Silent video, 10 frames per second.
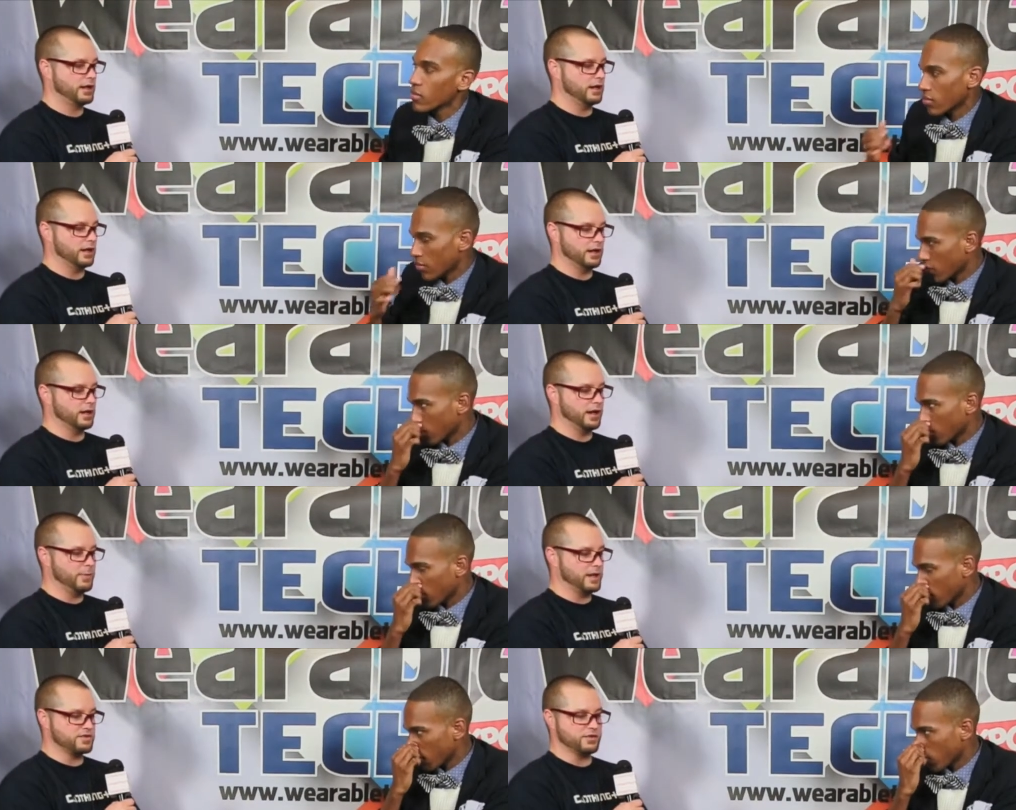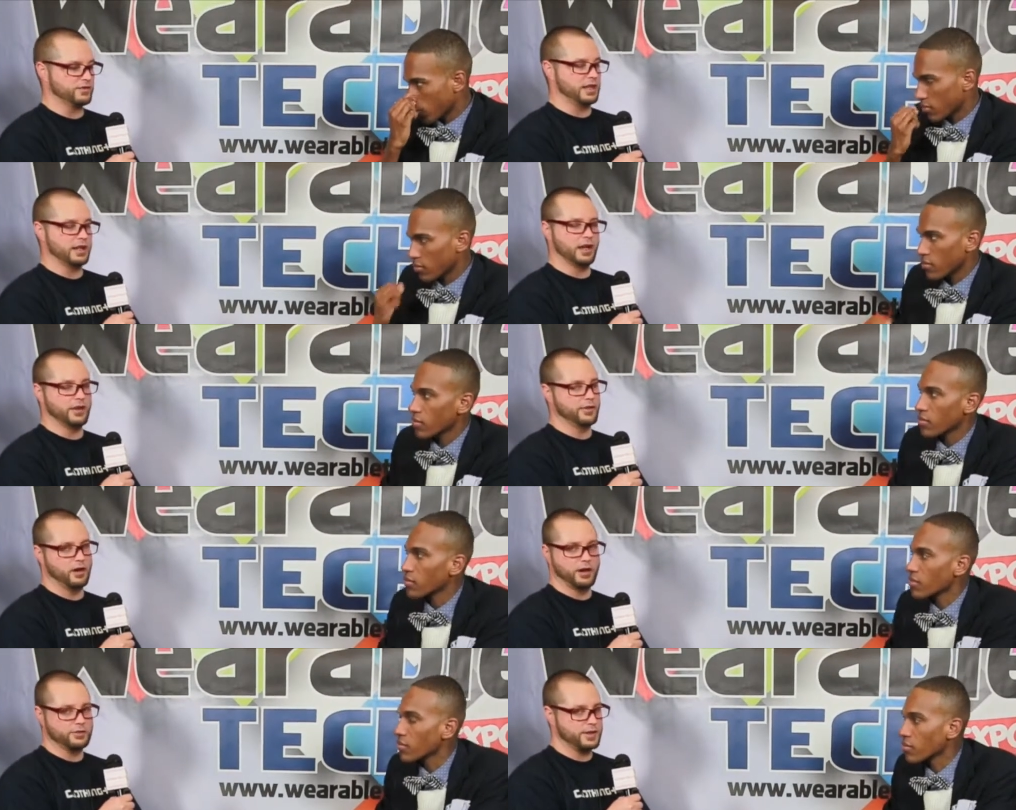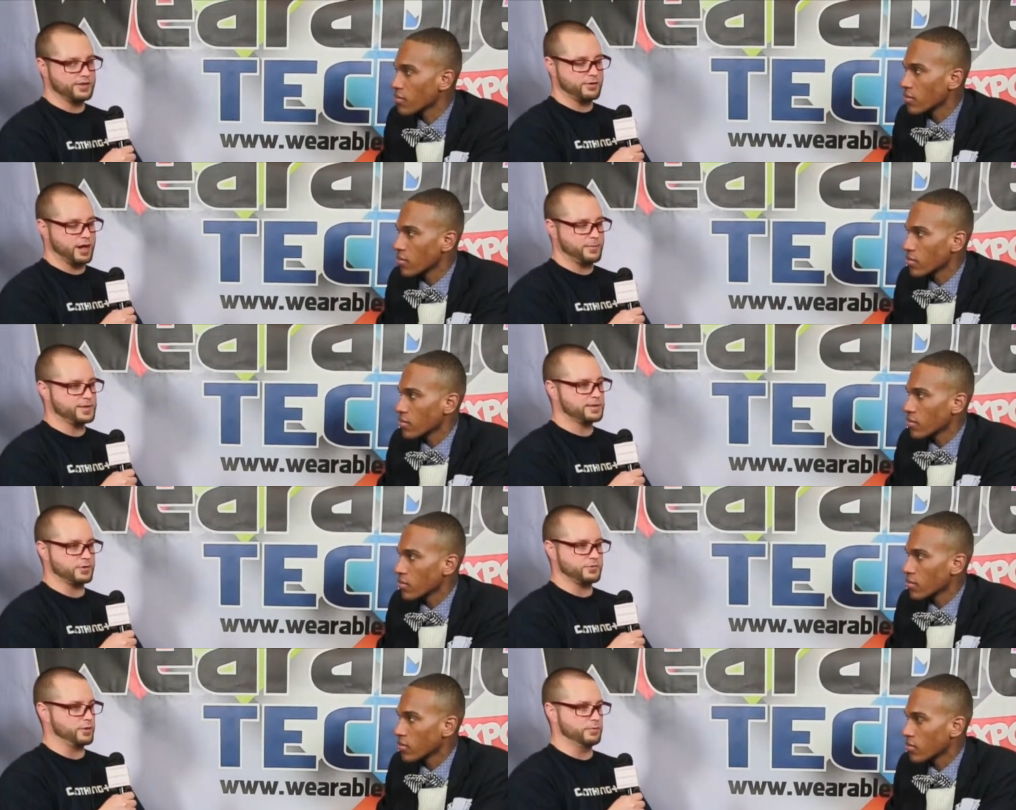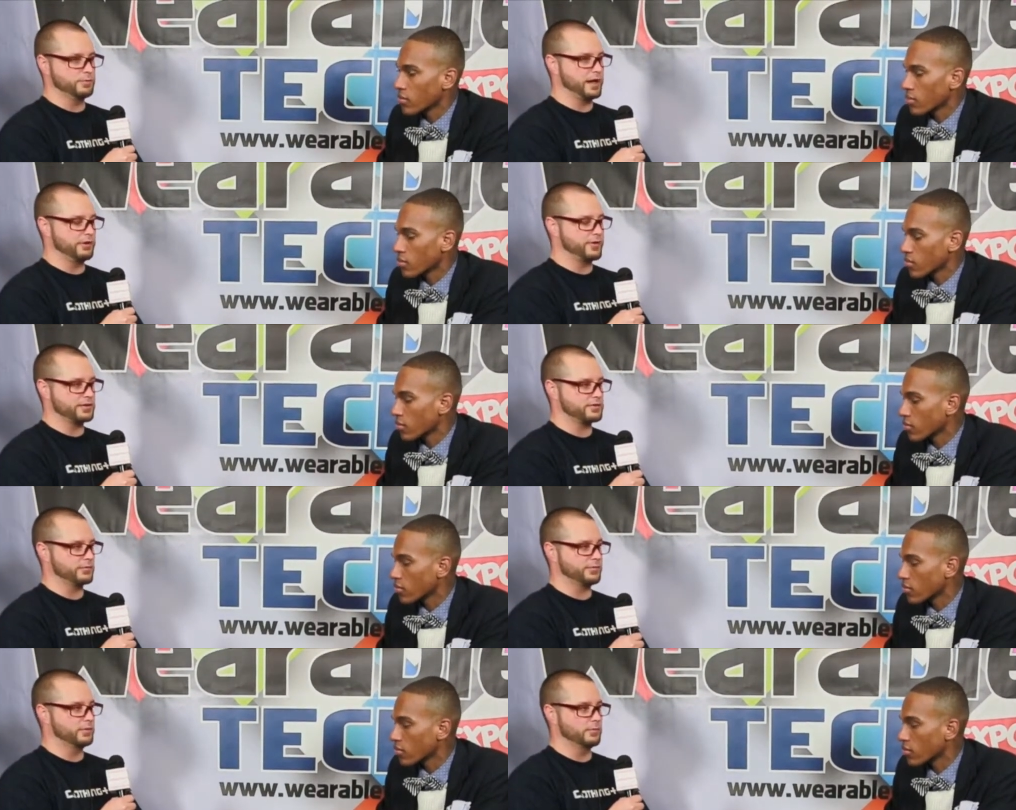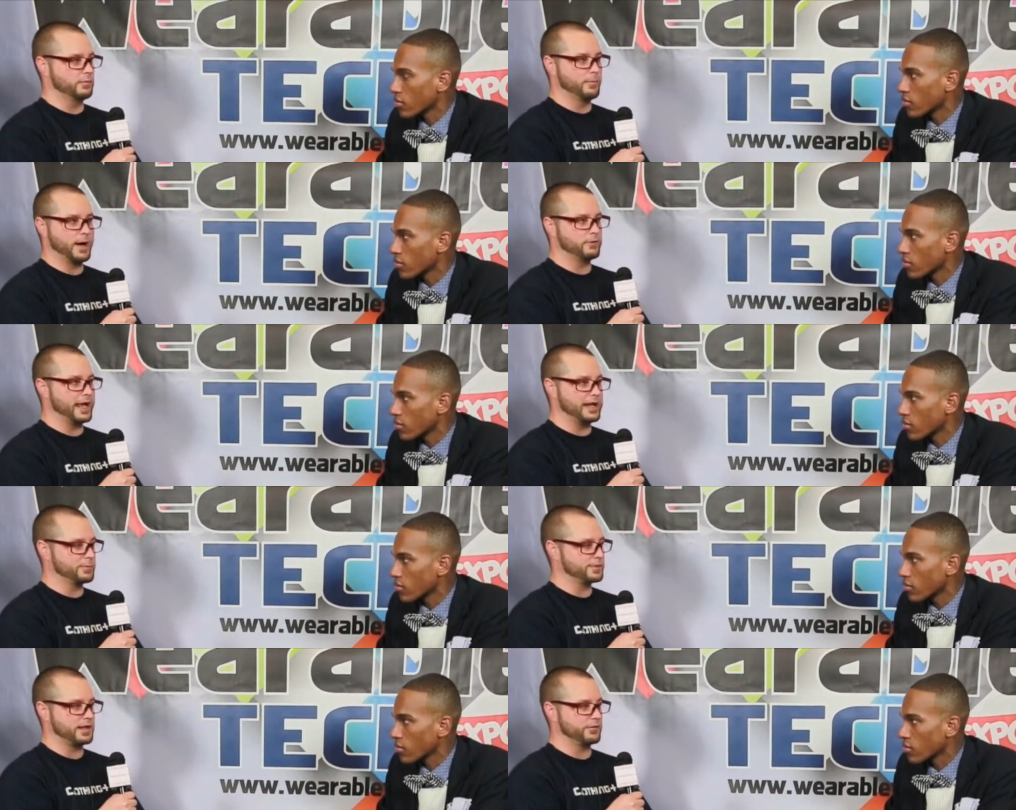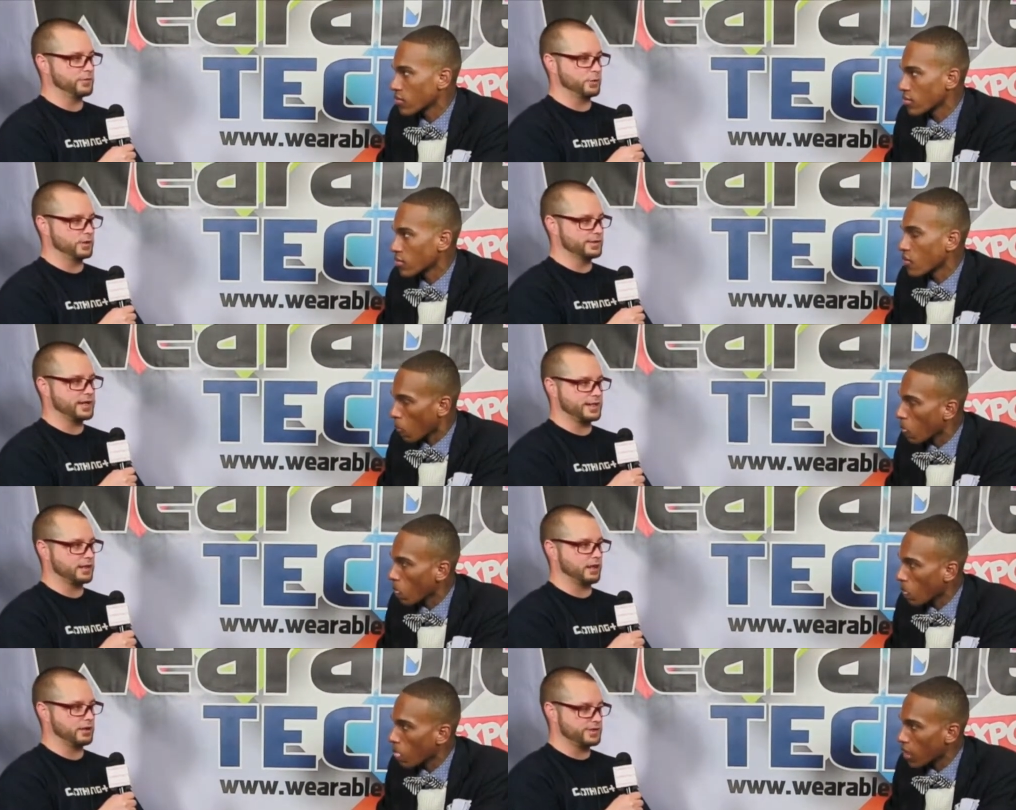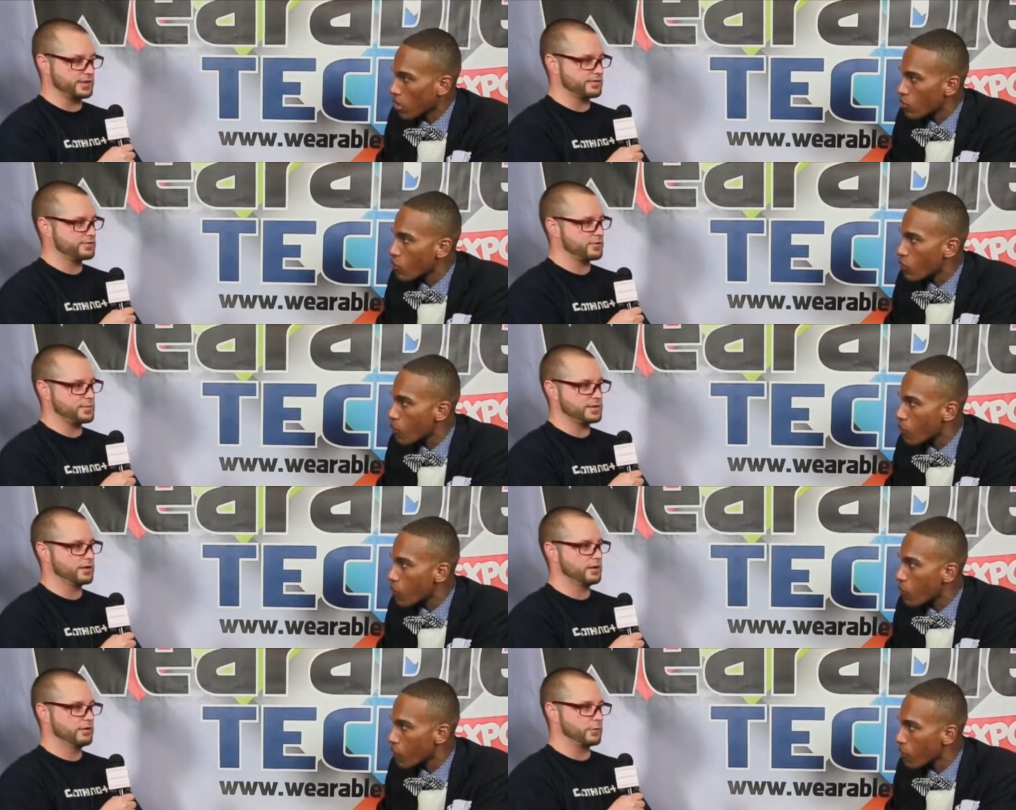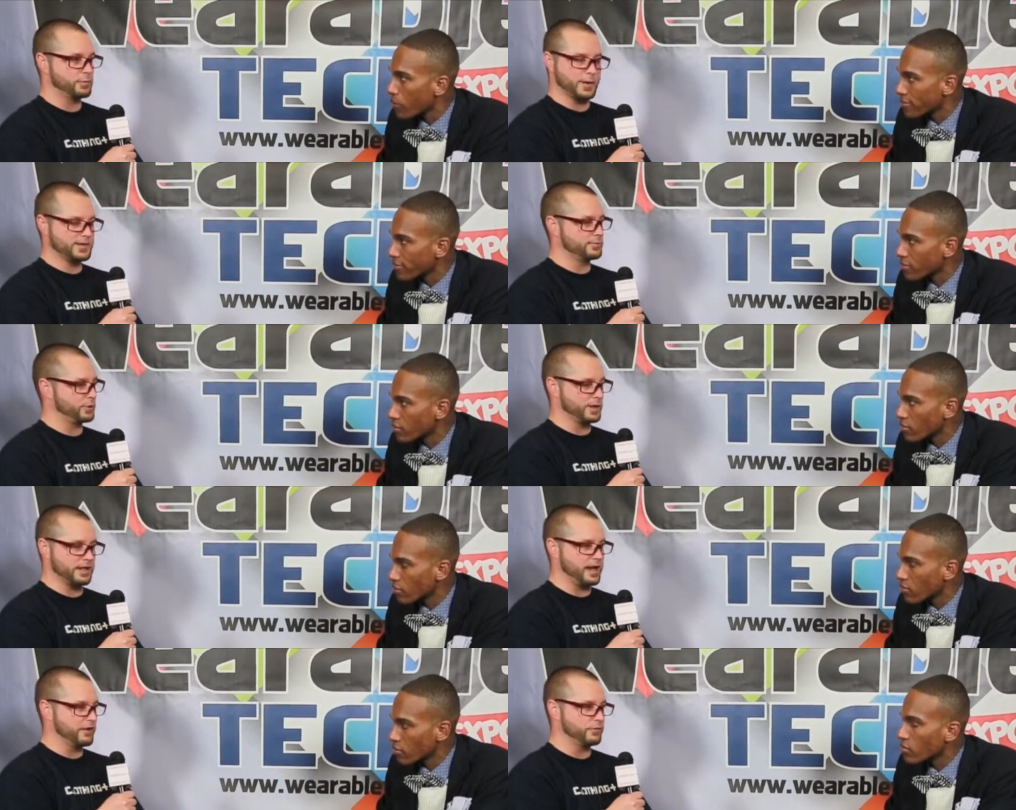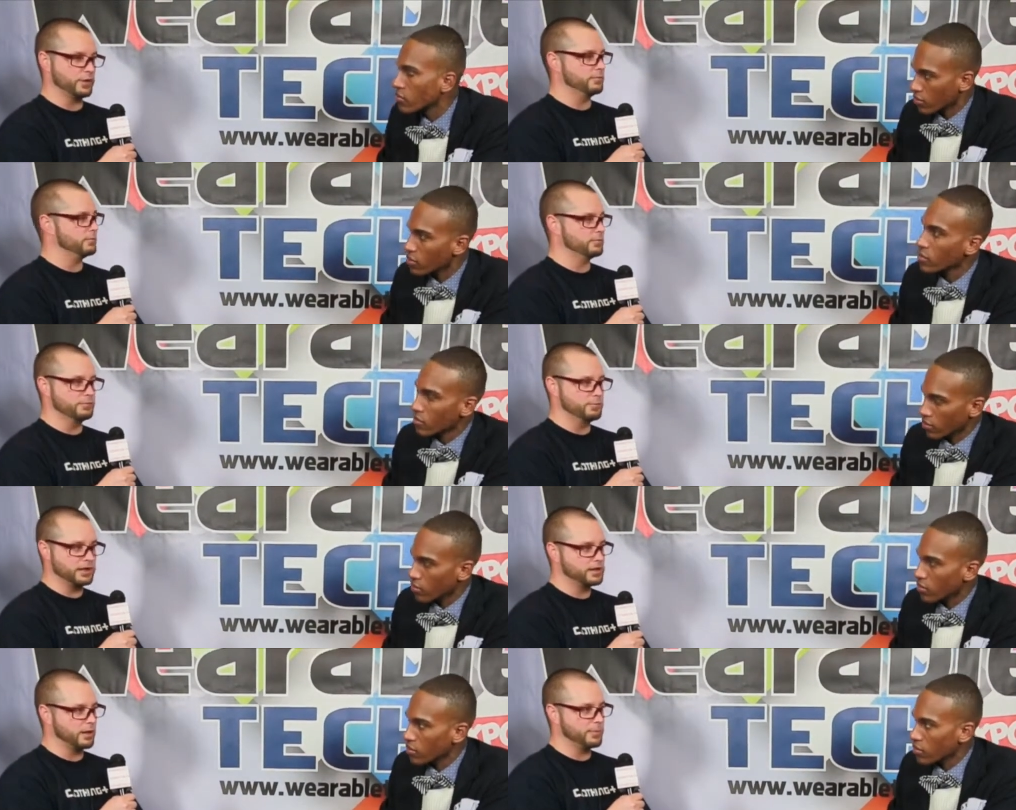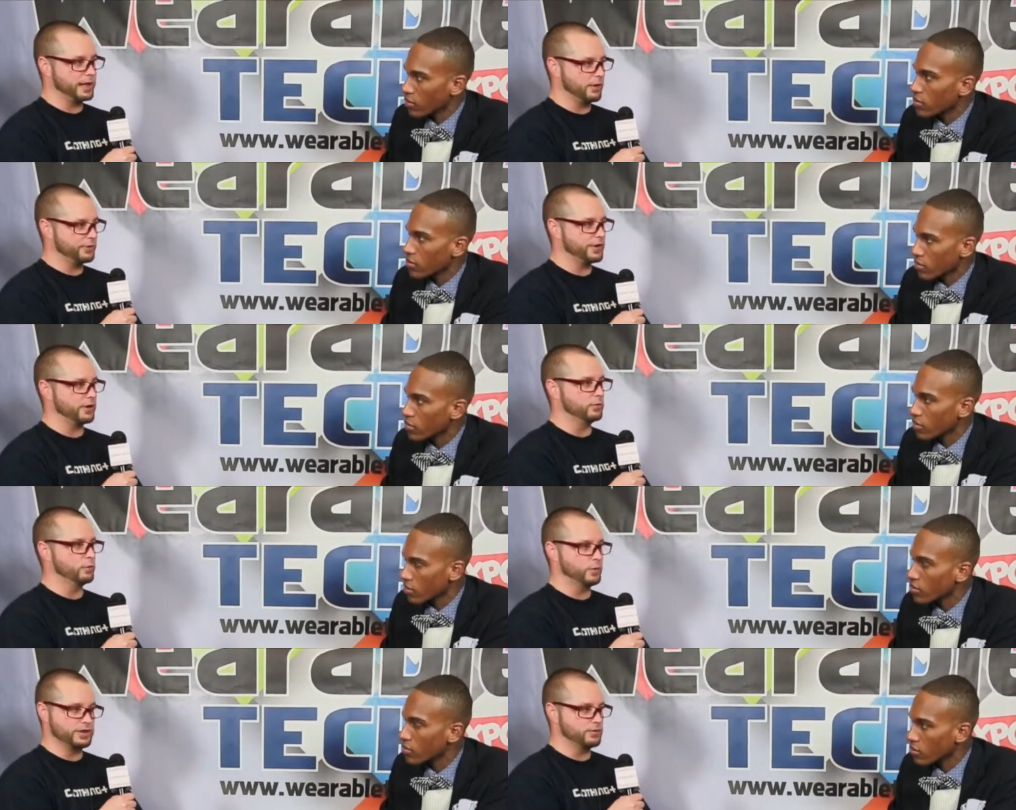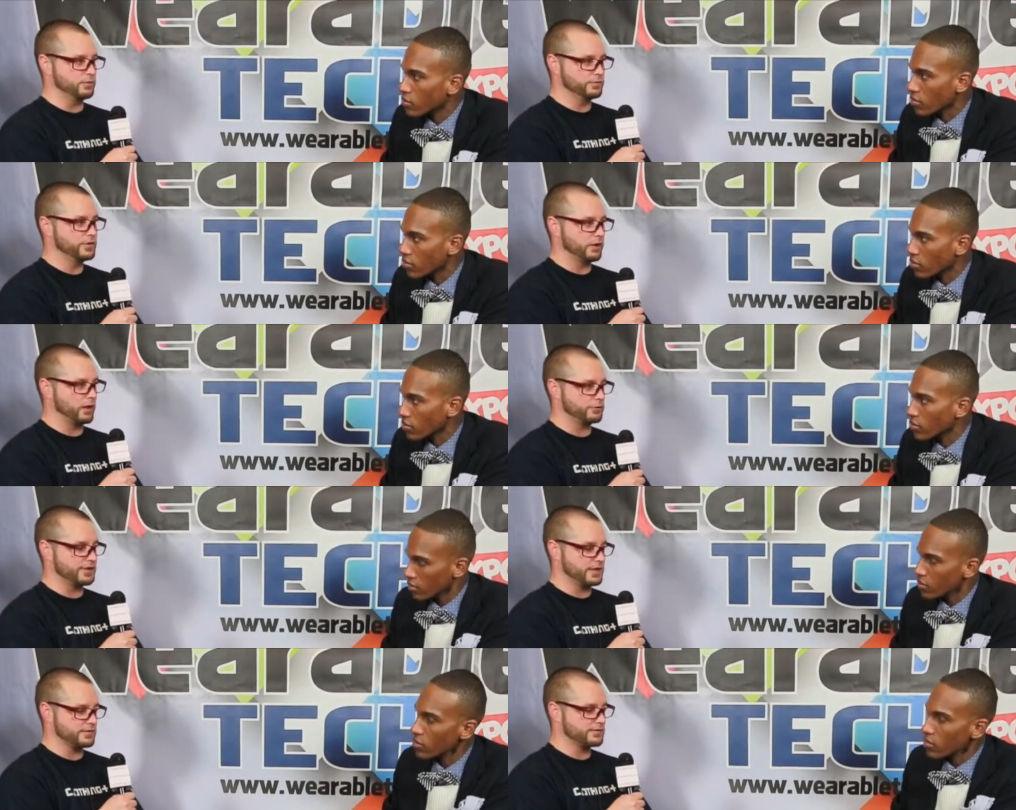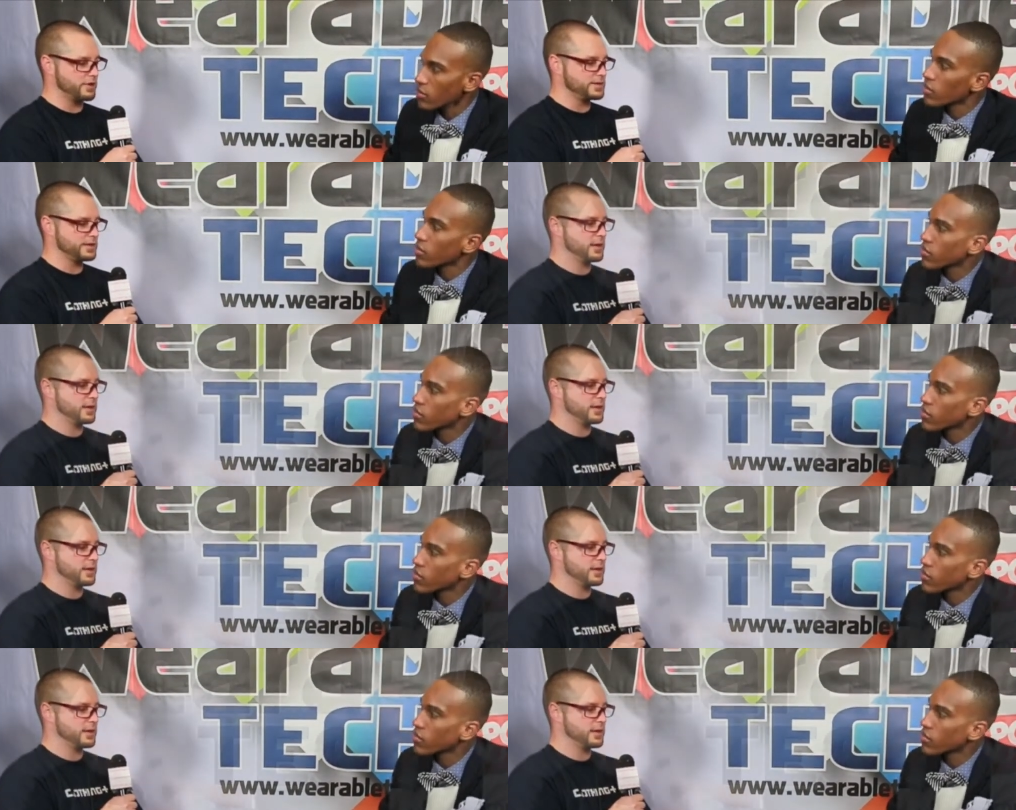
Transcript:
Speaker 1: Uh, I mentioned the, the heart rate straps, which we manufacture about 80% of the world's textile heart rate sensor straps for pretty much, pretty much every big company out there, we do their heart rate sensor straps.